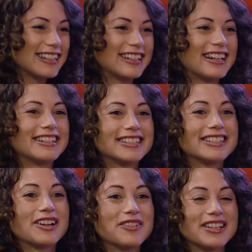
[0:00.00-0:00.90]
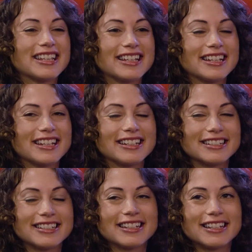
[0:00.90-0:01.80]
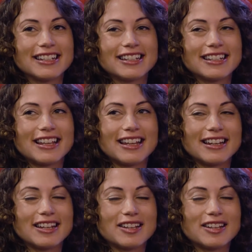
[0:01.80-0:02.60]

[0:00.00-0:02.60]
and I had stuck with it and and